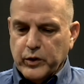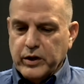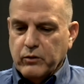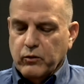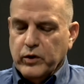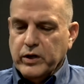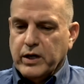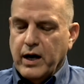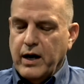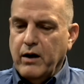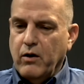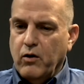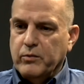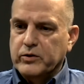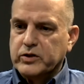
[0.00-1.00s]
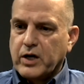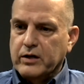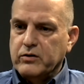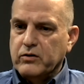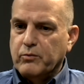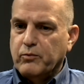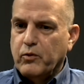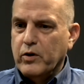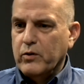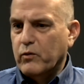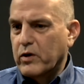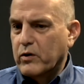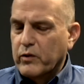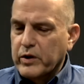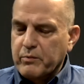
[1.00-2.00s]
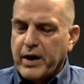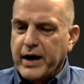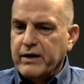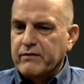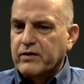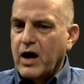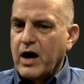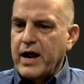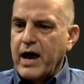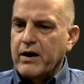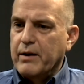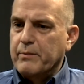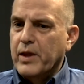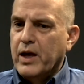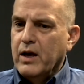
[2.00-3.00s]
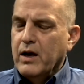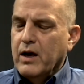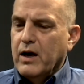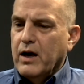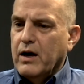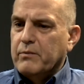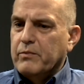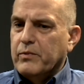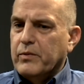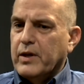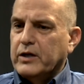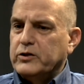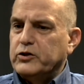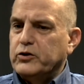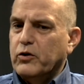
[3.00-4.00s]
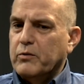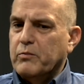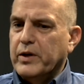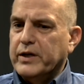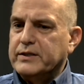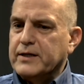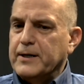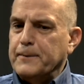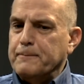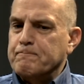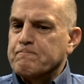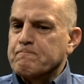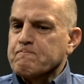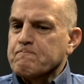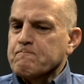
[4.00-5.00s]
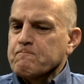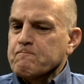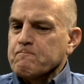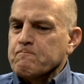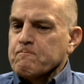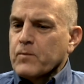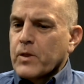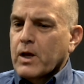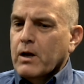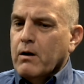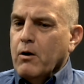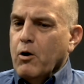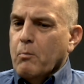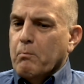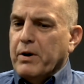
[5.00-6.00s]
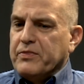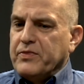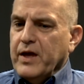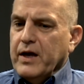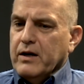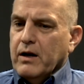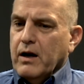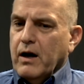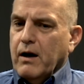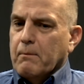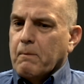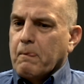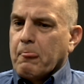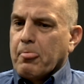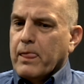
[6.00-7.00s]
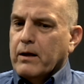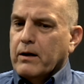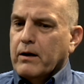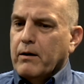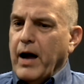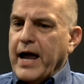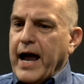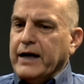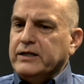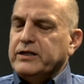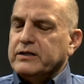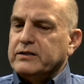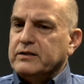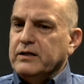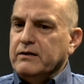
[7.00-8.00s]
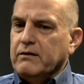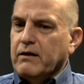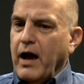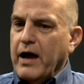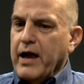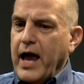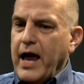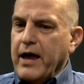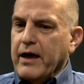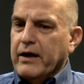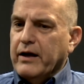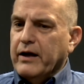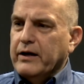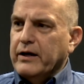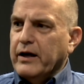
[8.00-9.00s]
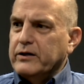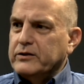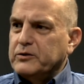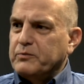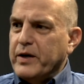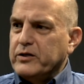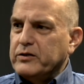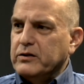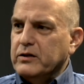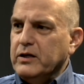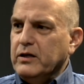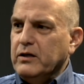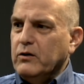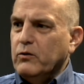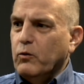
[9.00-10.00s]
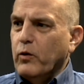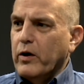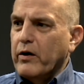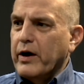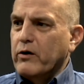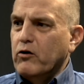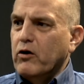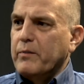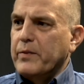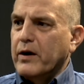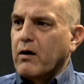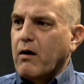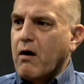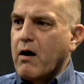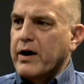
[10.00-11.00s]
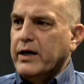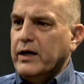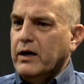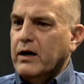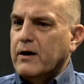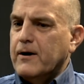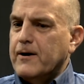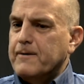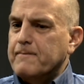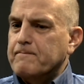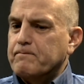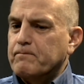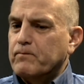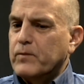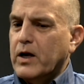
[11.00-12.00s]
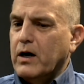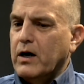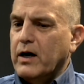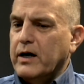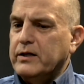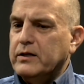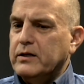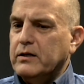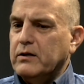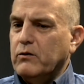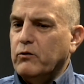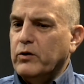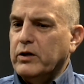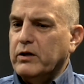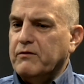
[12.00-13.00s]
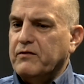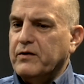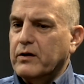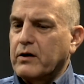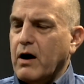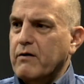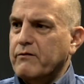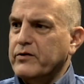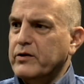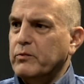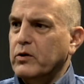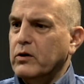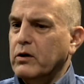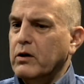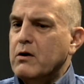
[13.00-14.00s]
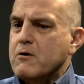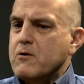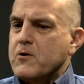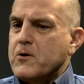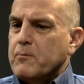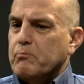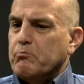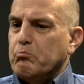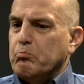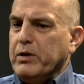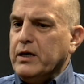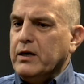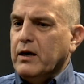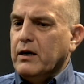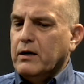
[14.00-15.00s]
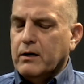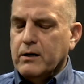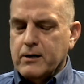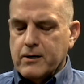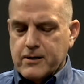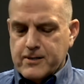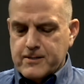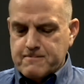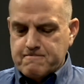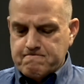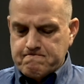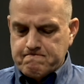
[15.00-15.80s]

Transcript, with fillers: we got, almost got to the point where we might have gone out. I'm, I'm not sure, but, um, but then um, I, I, just didn't, I, I, especially where I grew up in Kearny, um, uh, I didn't really feel comfortable being um,